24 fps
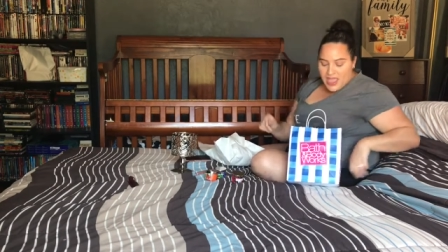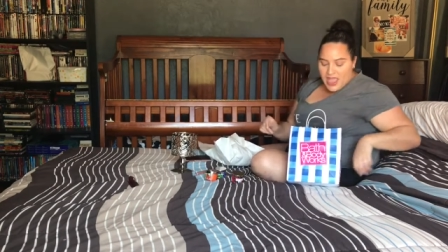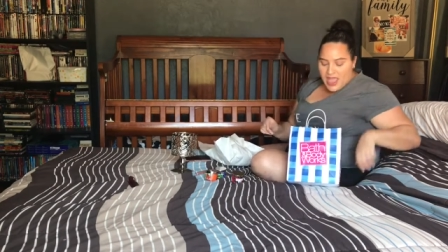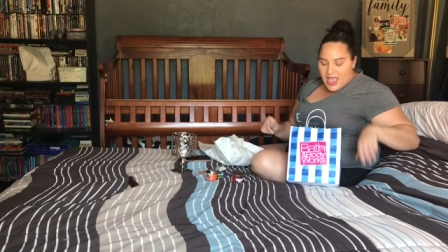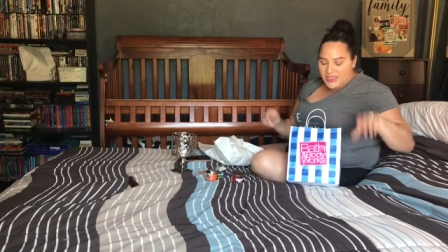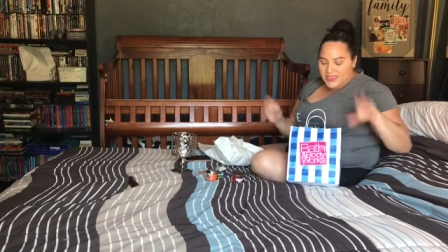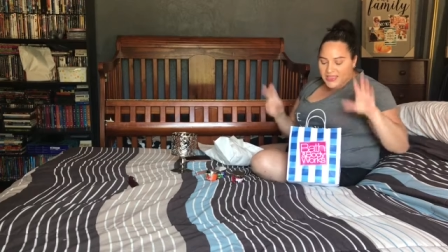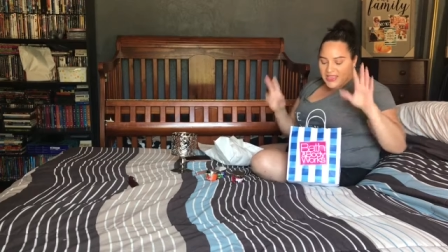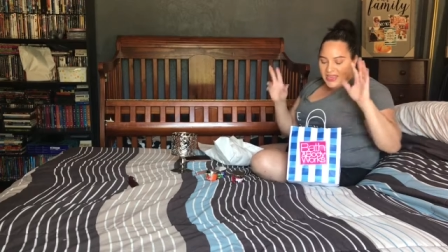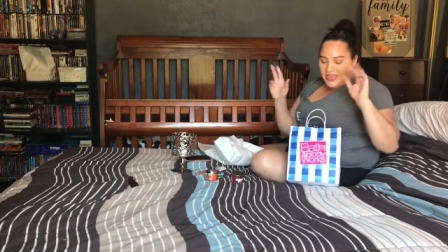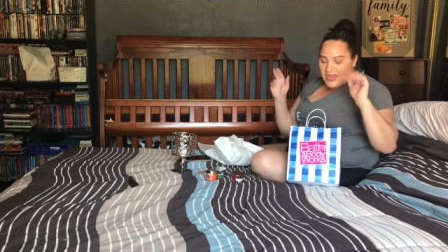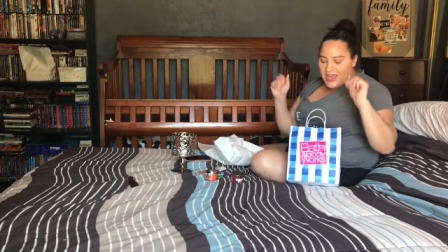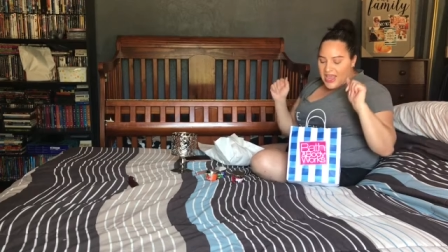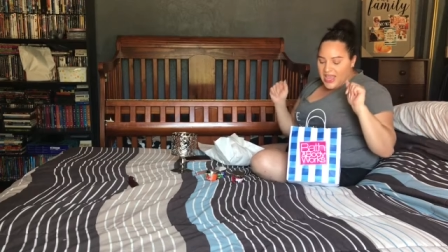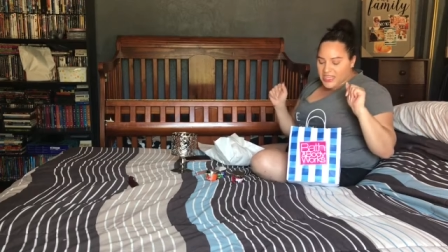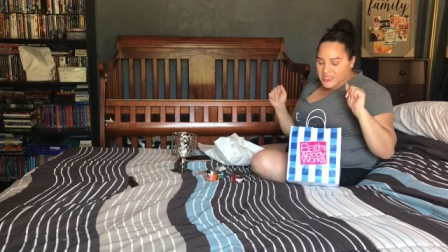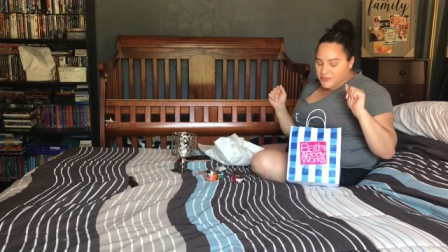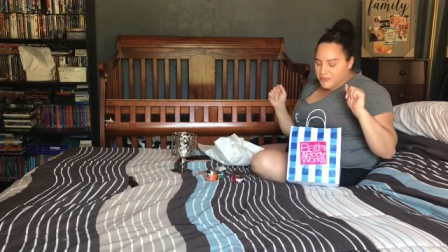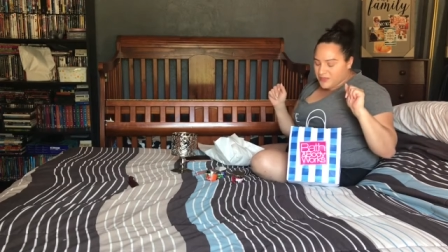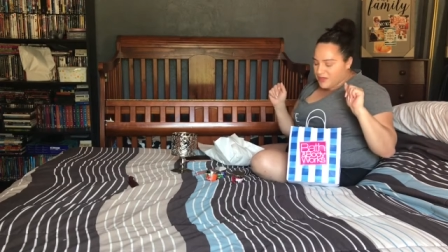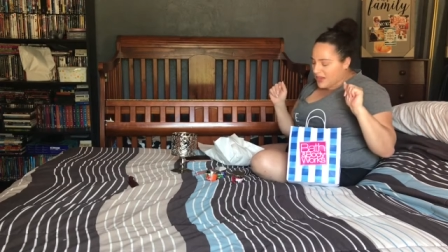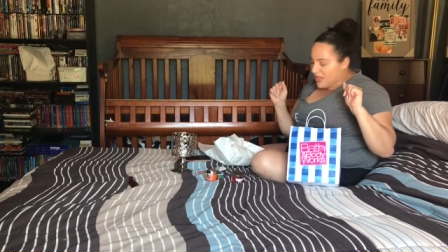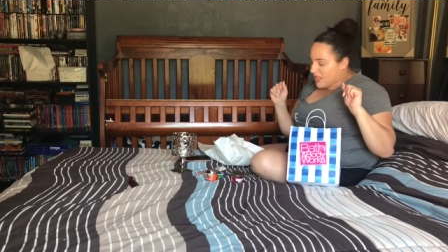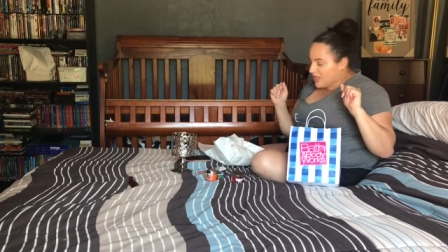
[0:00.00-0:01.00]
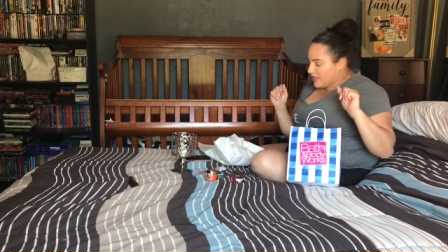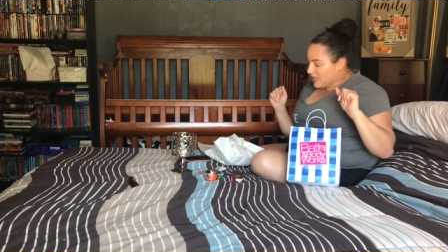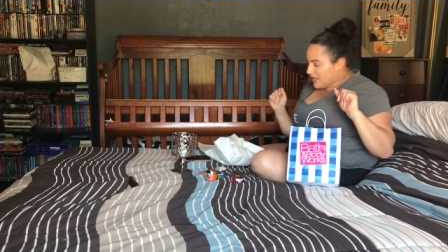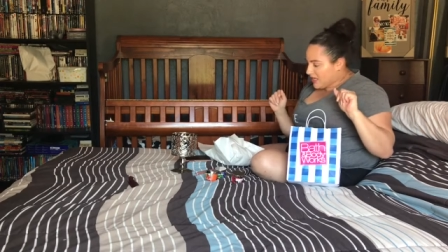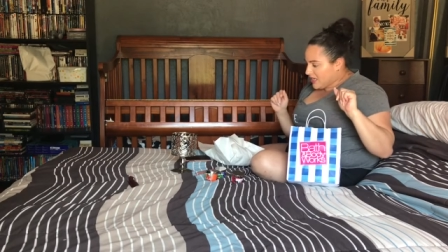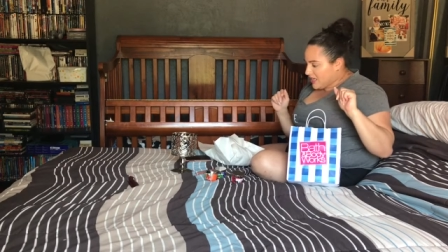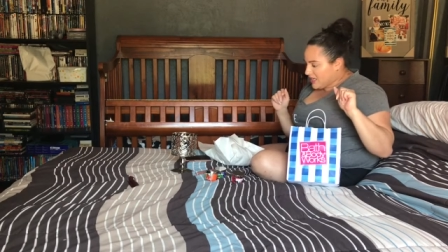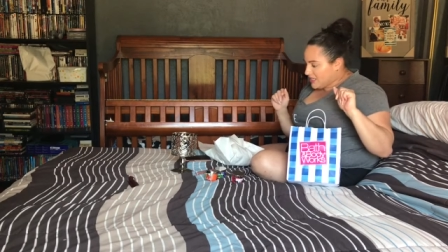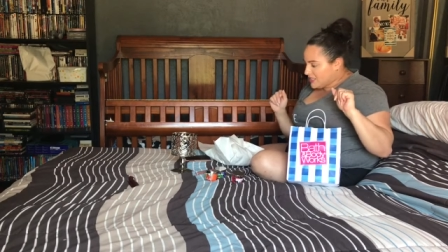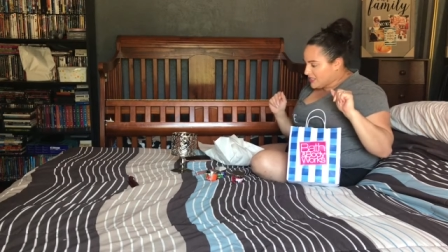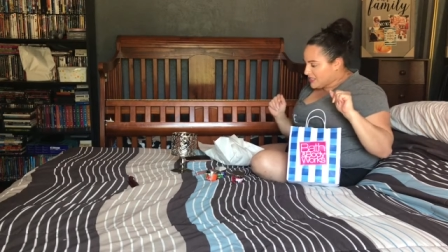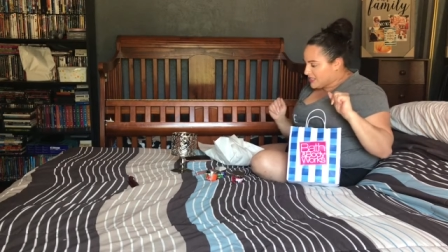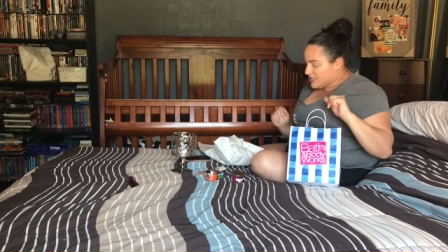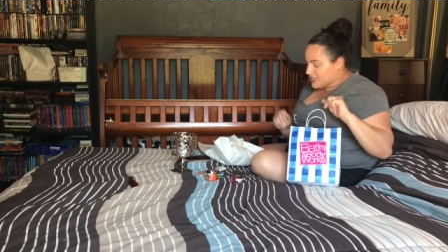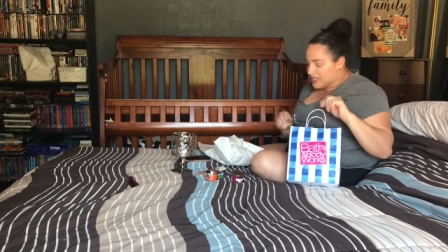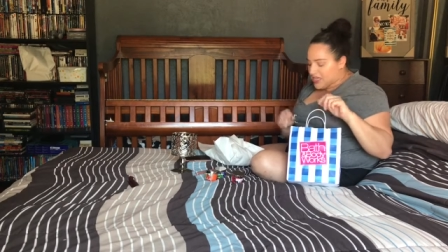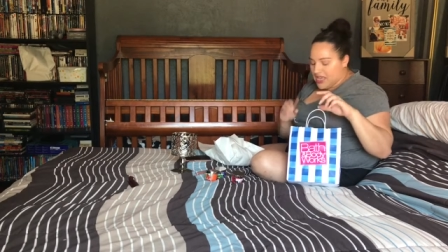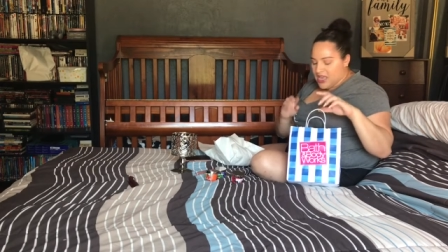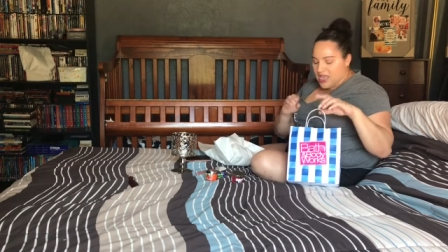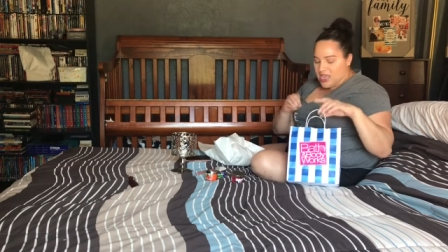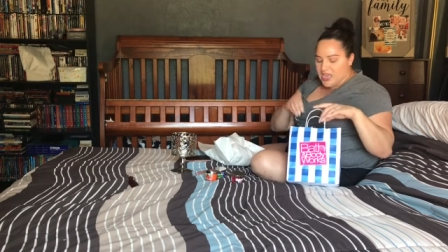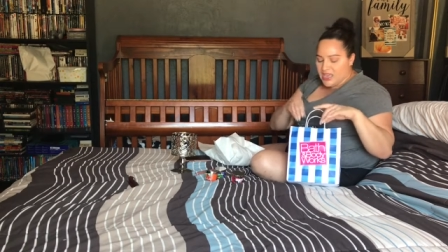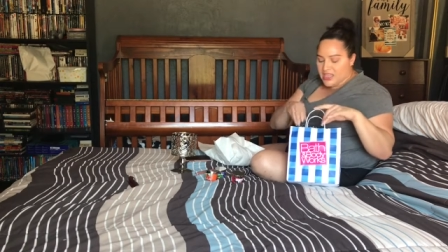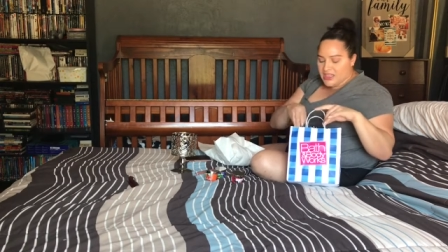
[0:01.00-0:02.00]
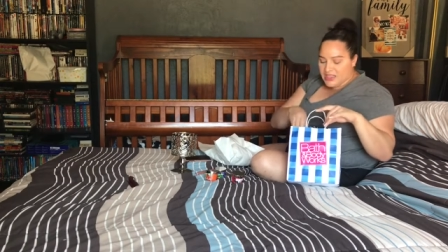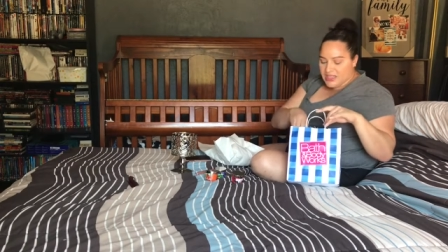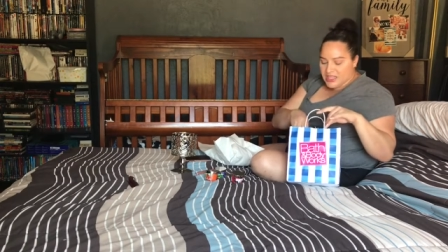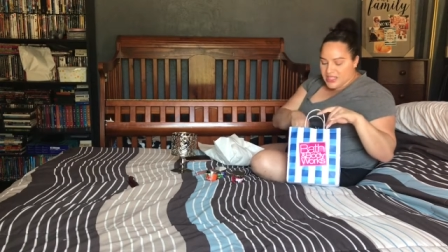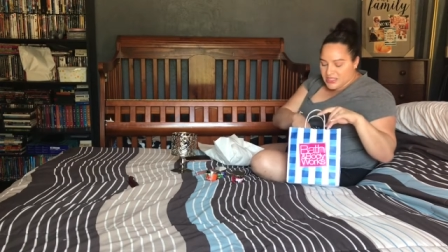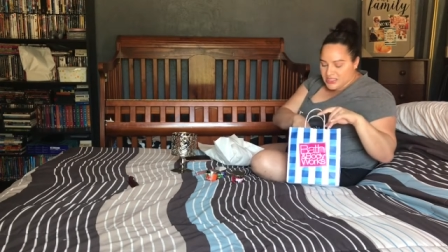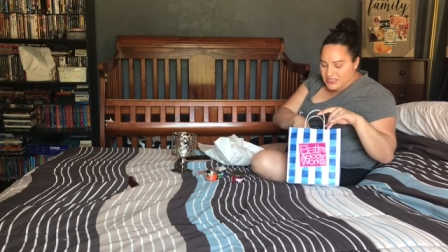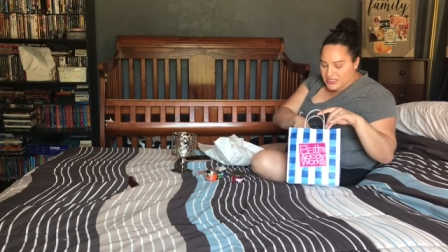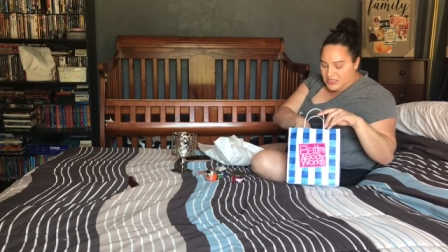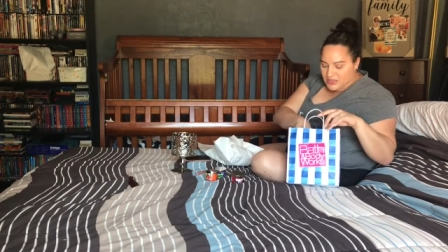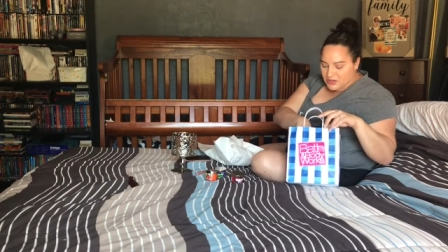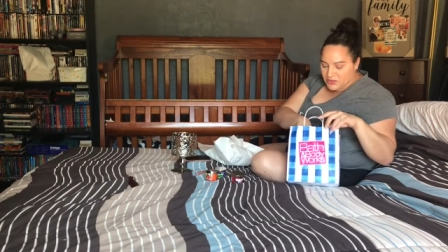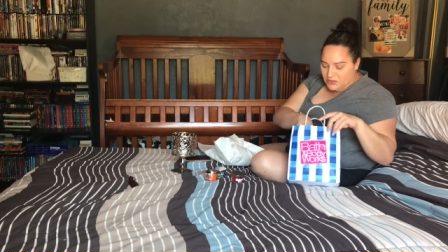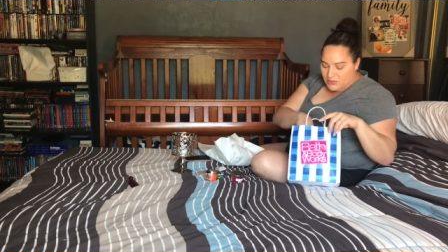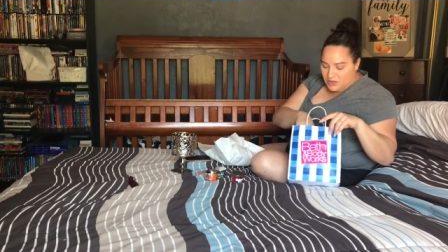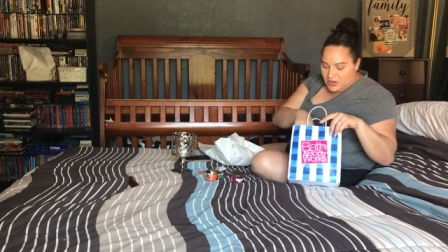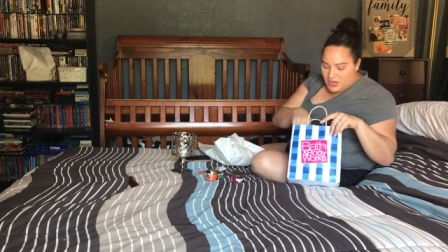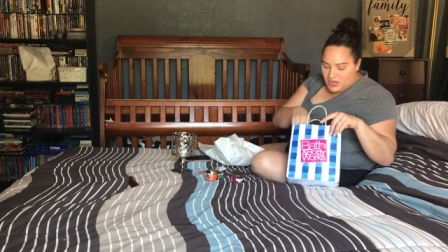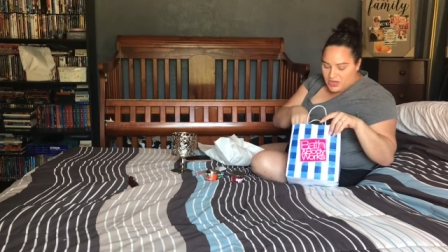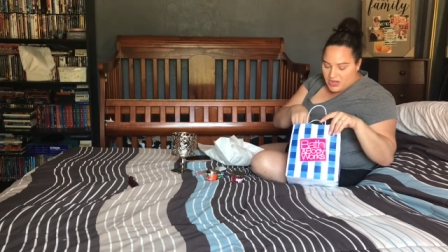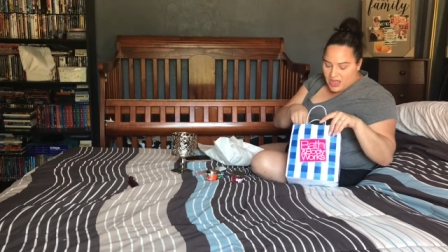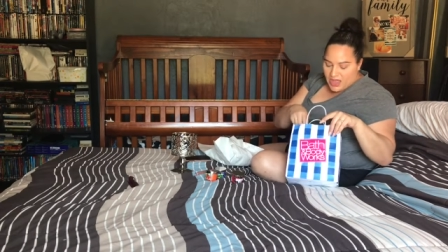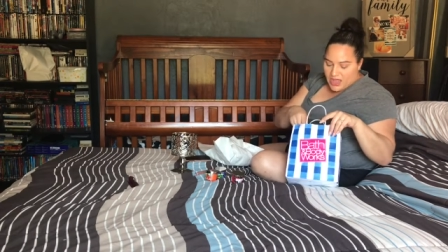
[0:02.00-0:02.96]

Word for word: And then last but not least, in this little one,